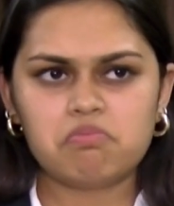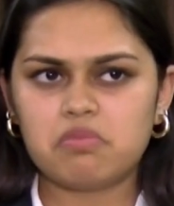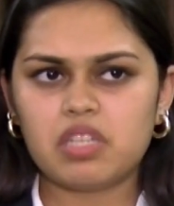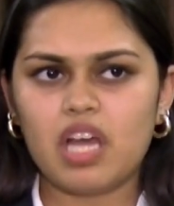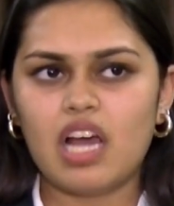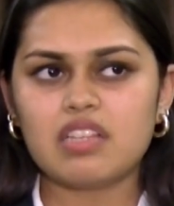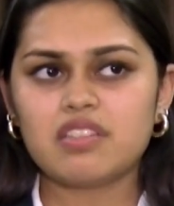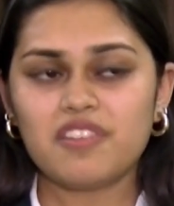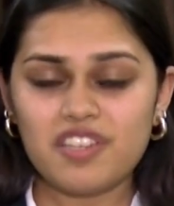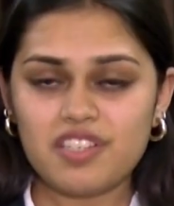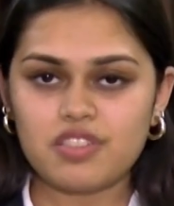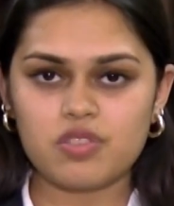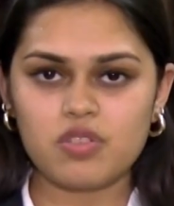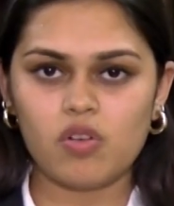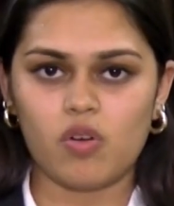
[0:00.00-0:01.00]
The answer
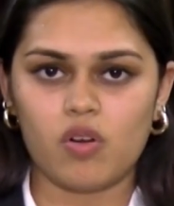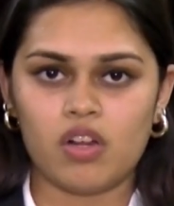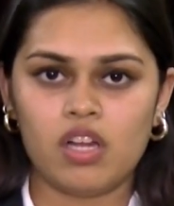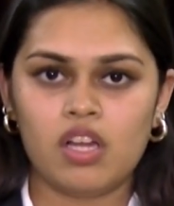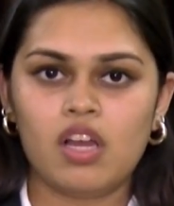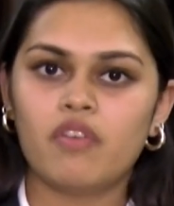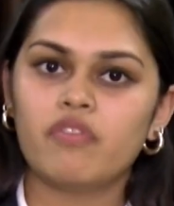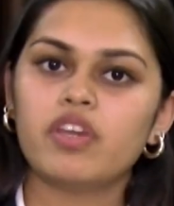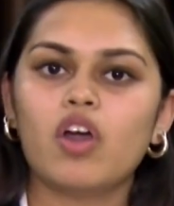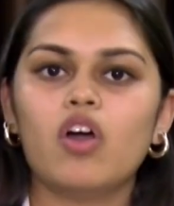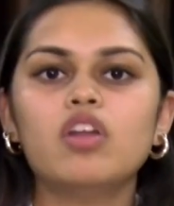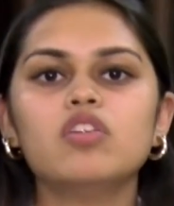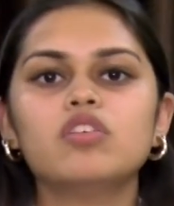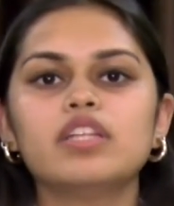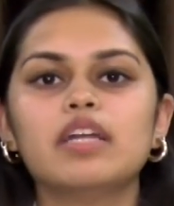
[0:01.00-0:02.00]
is no. We
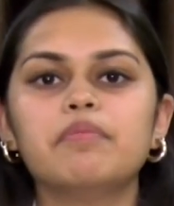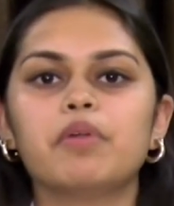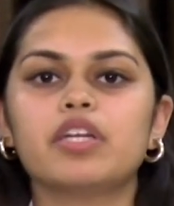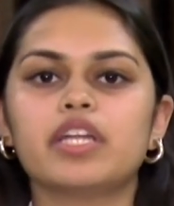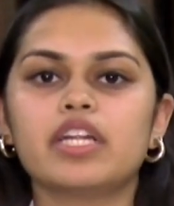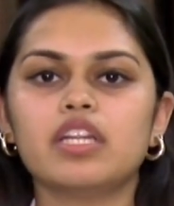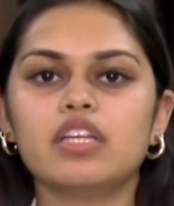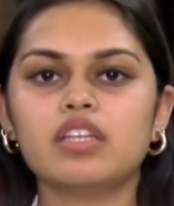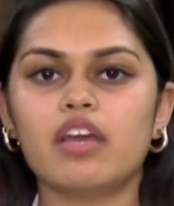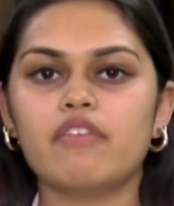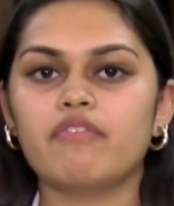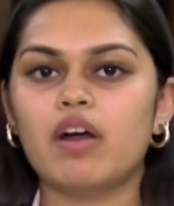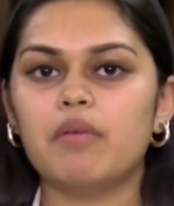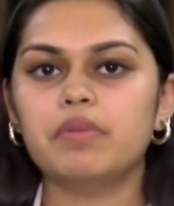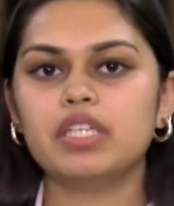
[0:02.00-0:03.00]
all know that protecting the
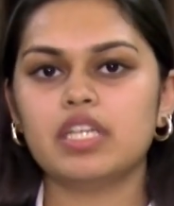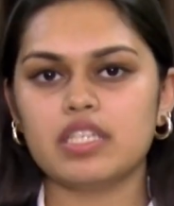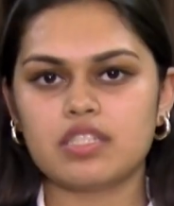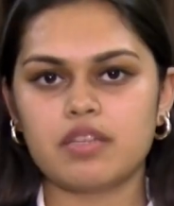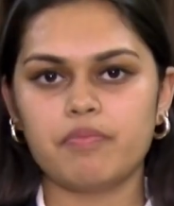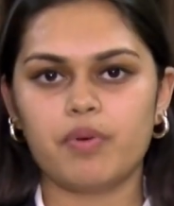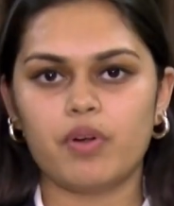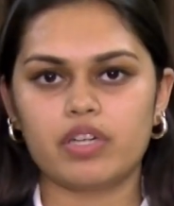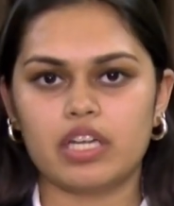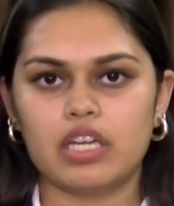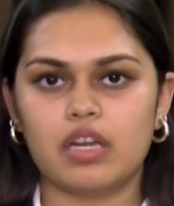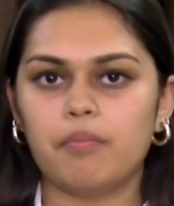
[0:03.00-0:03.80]
environment is important,